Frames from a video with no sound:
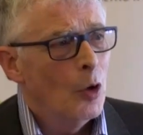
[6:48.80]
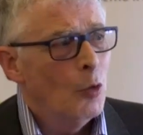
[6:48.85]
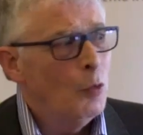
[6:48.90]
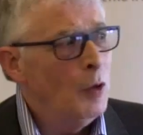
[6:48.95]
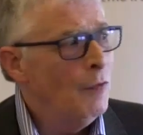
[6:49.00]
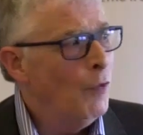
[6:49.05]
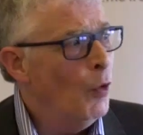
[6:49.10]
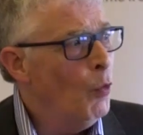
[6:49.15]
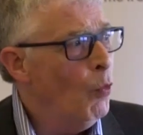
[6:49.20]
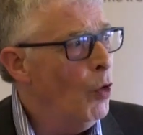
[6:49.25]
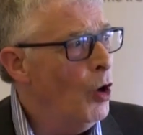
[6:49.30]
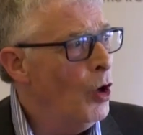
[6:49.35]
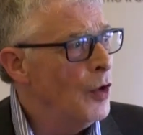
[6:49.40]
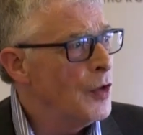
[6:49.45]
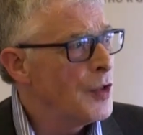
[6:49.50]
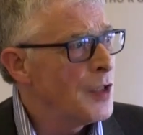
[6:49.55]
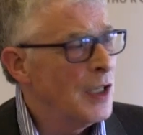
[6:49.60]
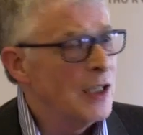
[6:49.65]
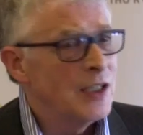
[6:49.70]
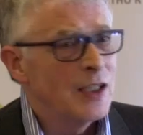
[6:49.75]
Or even
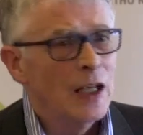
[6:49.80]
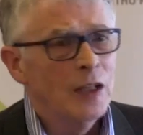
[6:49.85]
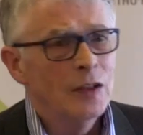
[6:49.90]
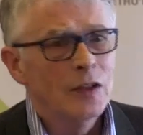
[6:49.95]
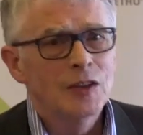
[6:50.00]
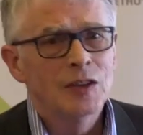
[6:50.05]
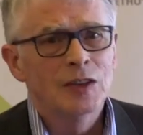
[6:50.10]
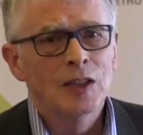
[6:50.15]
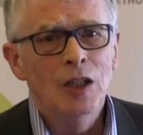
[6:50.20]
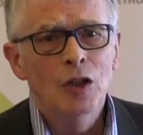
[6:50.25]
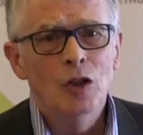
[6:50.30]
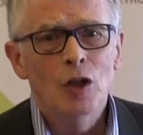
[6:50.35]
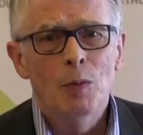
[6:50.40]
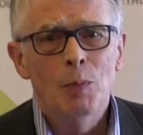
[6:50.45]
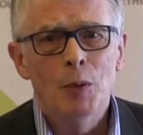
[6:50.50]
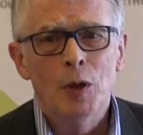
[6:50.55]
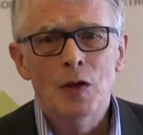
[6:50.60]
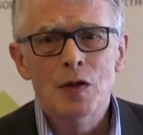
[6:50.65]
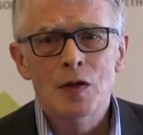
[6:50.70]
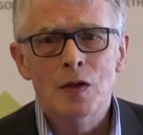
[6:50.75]
worse, they send a senior
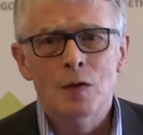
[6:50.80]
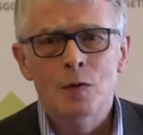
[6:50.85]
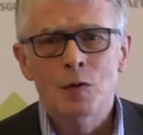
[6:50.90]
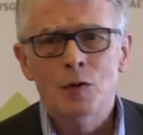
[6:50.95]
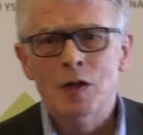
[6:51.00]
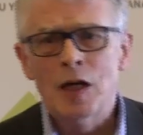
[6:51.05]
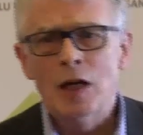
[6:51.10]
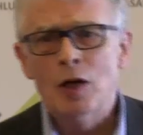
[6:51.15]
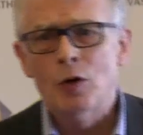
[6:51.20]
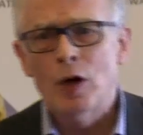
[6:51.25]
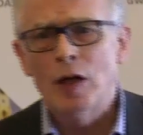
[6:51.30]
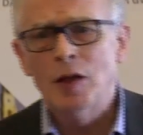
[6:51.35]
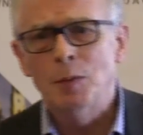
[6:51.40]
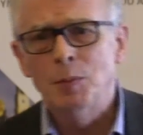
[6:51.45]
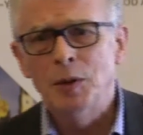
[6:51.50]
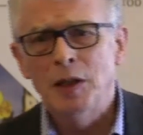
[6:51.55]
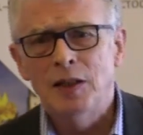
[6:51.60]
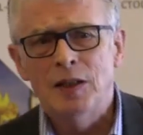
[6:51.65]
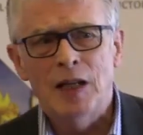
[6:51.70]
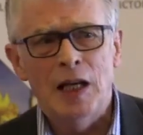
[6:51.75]
person who's
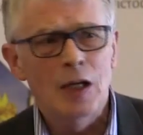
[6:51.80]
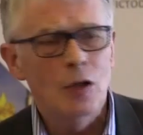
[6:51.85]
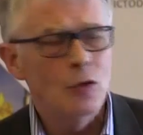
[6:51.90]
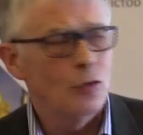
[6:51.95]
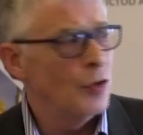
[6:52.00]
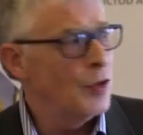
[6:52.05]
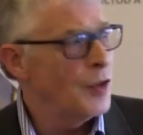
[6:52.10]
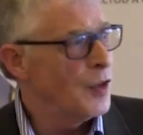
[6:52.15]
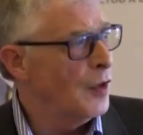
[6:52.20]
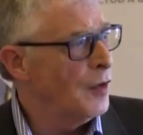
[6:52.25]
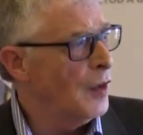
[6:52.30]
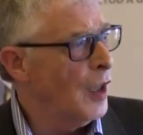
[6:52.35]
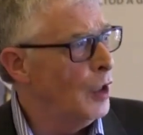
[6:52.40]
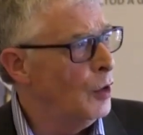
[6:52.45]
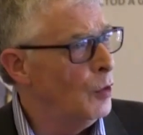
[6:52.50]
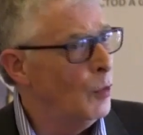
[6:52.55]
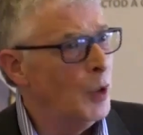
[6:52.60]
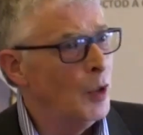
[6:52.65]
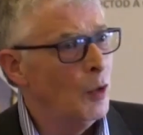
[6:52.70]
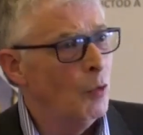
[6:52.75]
incredibly dangerous and
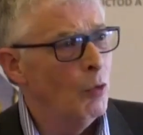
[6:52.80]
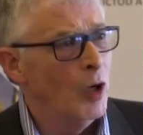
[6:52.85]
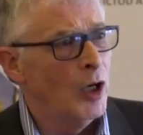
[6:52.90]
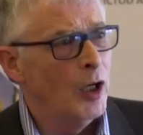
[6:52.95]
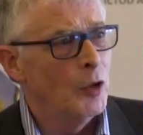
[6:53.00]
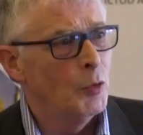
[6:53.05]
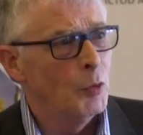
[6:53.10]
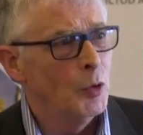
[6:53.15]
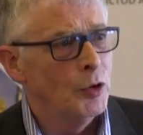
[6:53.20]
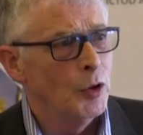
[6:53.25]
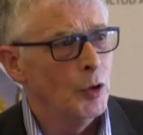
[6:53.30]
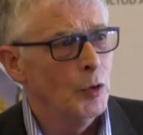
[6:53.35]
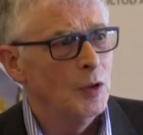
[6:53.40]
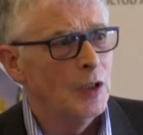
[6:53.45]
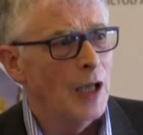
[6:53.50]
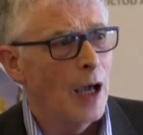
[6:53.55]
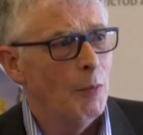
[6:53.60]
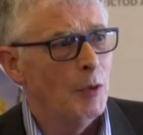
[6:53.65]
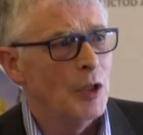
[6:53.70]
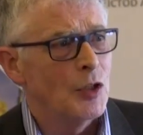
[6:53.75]
they're worried will do
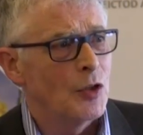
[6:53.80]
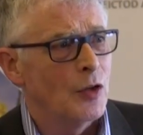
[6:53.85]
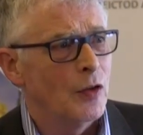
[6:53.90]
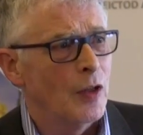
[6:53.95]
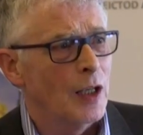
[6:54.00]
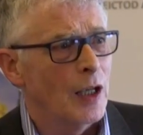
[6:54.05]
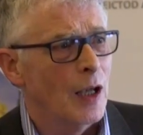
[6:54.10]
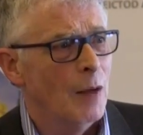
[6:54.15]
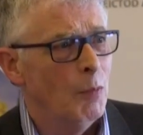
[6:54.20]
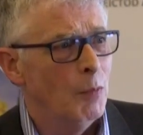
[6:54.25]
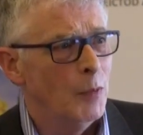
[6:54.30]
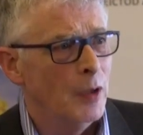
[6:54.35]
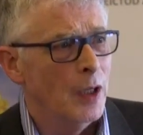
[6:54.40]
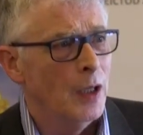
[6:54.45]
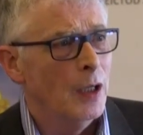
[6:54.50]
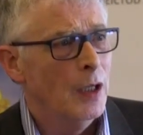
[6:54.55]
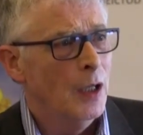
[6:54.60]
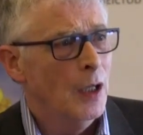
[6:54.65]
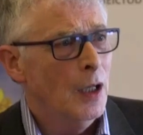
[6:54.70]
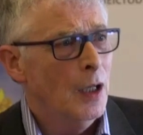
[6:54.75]
damage to the
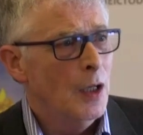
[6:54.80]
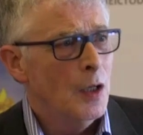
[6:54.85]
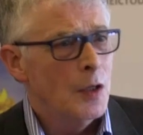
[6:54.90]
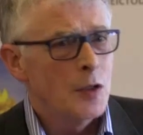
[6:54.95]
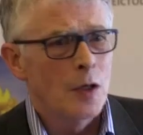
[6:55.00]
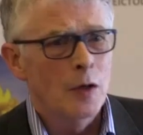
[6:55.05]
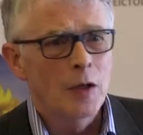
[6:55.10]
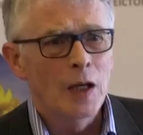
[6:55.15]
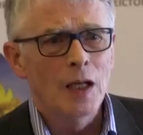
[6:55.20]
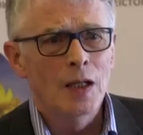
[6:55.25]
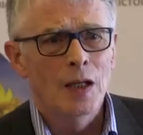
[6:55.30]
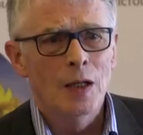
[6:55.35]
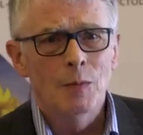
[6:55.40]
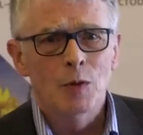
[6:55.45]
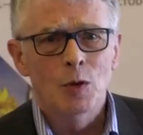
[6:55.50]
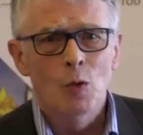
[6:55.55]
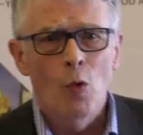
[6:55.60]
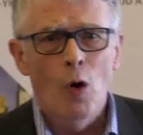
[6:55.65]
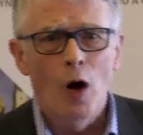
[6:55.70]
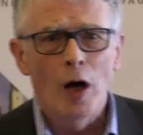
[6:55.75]
company. So get him
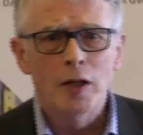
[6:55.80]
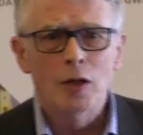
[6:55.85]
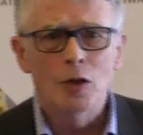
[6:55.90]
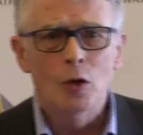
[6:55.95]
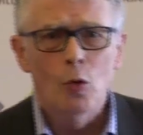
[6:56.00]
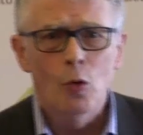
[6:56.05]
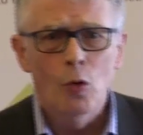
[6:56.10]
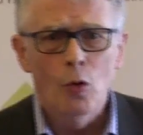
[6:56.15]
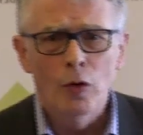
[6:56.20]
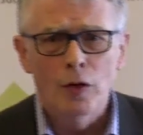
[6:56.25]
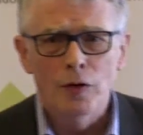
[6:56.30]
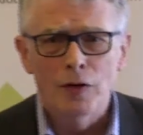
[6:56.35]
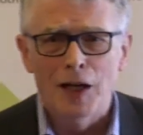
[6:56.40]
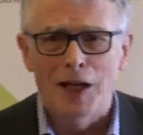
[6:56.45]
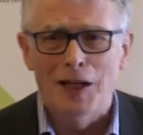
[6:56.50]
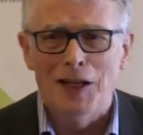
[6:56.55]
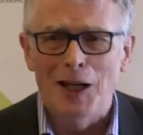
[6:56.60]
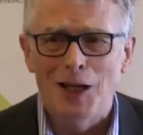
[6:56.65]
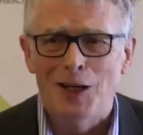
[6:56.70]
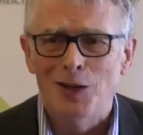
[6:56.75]
to Whitehall and
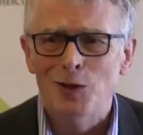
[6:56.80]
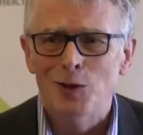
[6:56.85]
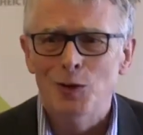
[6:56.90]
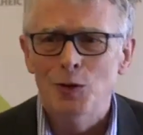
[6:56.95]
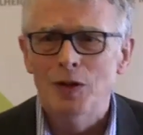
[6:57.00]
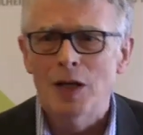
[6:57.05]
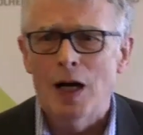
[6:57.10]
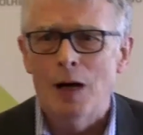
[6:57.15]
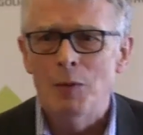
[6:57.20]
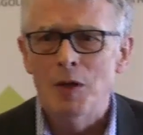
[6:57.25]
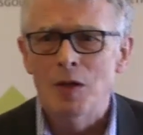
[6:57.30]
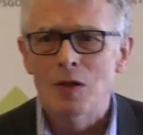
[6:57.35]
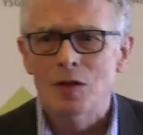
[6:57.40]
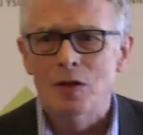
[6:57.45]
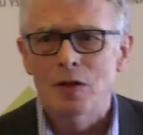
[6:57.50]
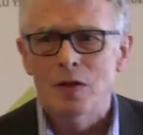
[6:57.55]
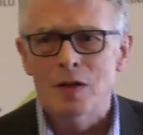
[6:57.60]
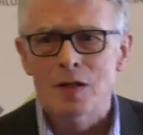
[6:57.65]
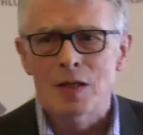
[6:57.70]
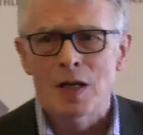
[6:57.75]
then he could do damage
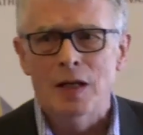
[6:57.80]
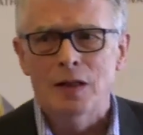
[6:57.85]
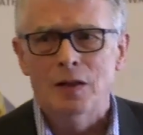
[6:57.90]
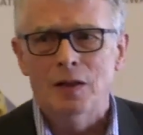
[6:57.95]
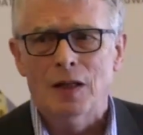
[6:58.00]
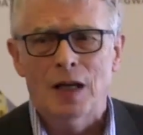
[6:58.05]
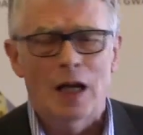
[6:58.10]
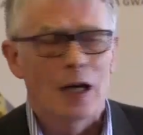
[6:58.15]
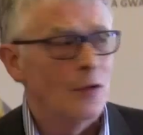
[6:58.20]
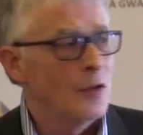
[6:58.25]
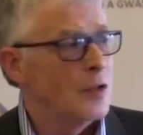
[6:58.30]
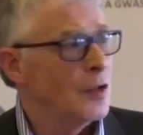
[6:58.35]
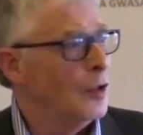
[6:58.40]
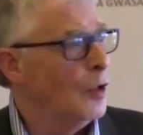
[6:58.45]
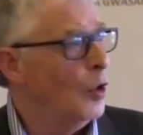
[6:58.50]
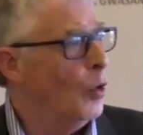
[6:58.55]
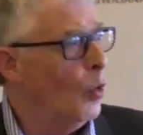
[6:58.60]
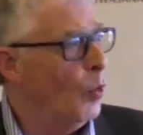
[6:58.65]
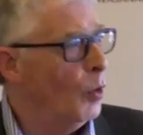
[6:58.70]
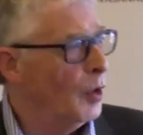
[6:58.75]
to the sector
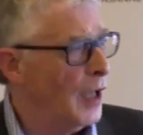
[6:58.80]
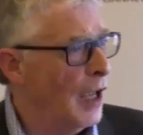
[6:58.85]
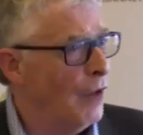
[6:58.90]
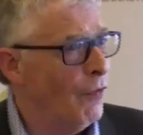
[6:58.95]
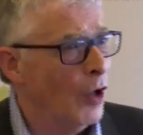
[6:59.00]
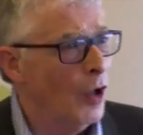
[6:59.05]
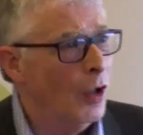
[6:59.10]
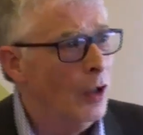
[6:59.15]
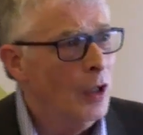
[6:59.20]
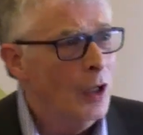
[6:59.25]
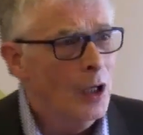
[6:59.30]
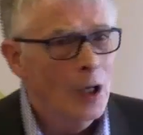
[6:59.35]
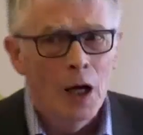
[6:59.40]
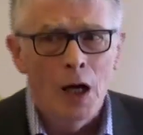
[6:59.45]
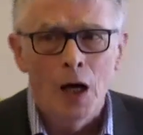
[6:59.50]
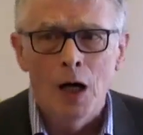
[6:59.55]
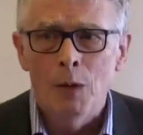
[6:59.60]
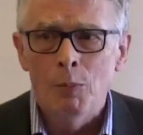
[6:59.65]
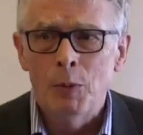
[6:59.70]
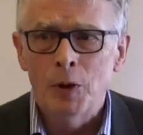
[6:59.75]
council or whatever.
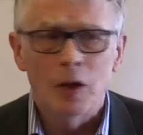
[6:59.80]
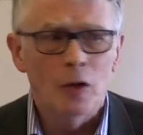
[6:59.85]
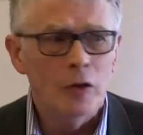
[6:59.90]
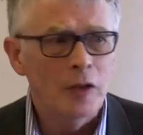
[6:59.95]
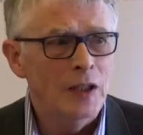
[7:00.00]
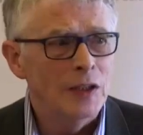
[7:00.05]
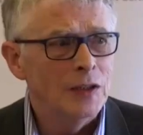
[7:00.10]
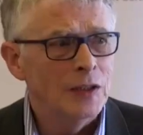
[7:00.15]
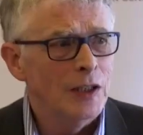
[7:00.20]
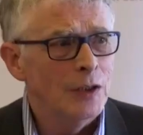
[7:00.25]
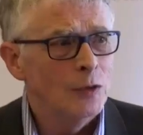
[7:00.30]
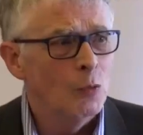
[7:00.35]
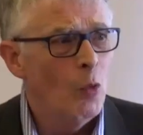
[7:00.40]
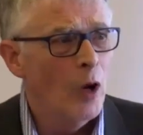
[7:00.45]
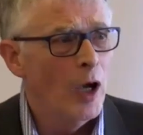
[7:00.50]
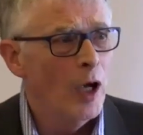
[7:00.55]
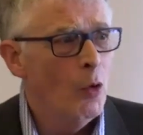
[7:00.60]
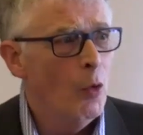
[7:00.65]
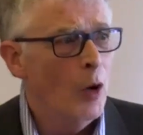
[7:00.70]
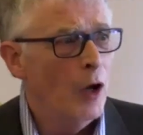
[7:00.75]
But at least he's
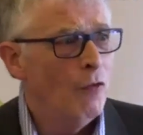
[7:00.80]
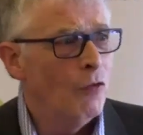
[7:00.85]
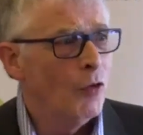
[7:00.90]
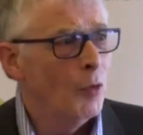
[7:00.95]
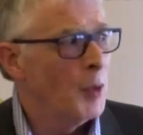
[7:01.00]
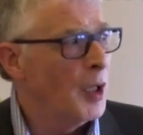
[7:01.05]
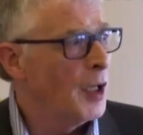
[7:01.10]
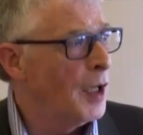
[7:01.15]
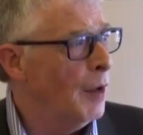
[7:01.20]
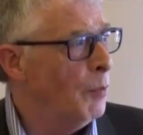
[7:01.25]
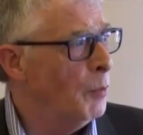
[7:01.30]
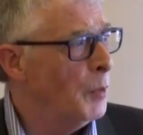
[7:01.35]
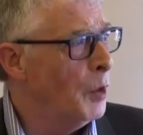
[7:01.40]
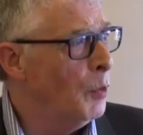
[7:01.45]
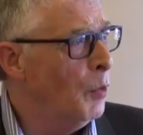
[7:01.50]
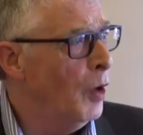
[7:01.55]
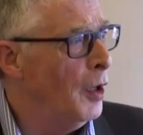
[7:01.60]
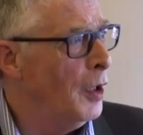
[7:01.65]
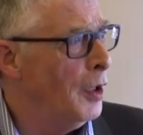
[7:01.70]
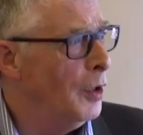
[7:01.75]
way away from the company
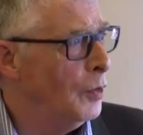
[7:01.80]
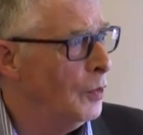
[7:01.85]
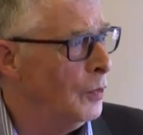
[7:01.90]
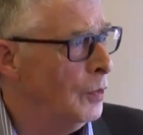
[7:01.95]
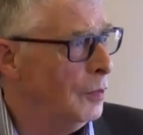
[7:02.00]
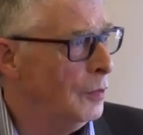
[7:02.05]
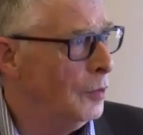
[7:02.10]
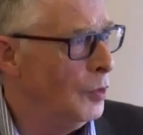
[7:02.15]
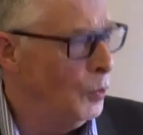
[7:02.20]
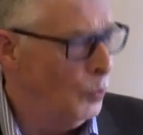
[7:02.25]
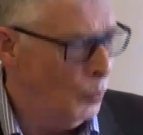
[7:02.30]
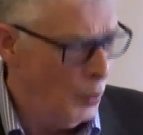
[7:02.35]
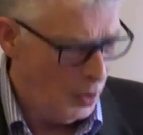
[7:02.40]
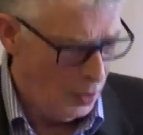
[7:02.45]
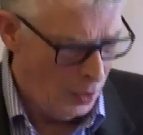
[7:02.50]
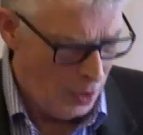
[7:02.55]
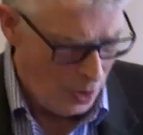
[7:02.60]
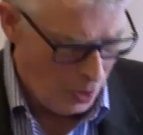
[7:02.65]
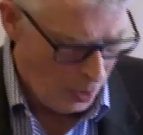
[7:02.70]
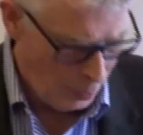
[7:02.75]
where he can do
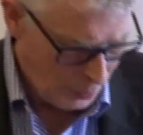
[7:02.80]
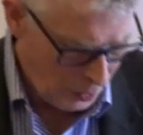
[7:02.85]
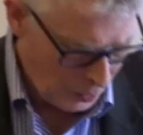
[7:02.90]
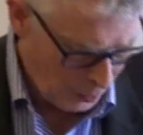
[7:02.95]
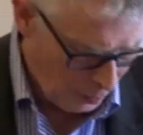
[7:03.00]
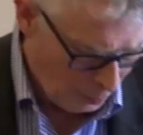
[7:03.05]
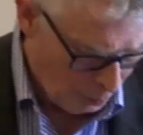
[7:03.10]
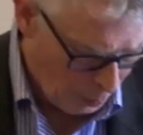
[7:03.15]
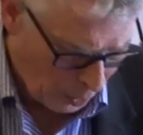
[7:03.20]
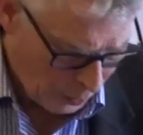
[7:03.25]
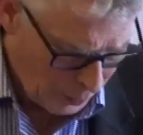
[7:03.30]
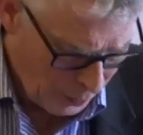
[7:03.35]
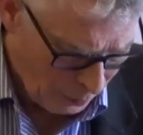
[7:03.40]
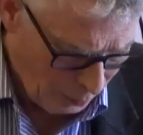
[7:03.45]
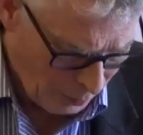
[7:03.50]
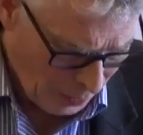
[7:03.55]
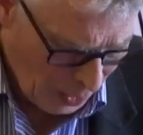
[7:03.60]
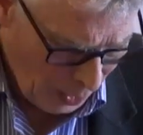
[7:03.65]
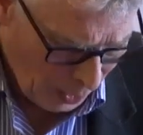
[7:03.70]
real harm to the bottom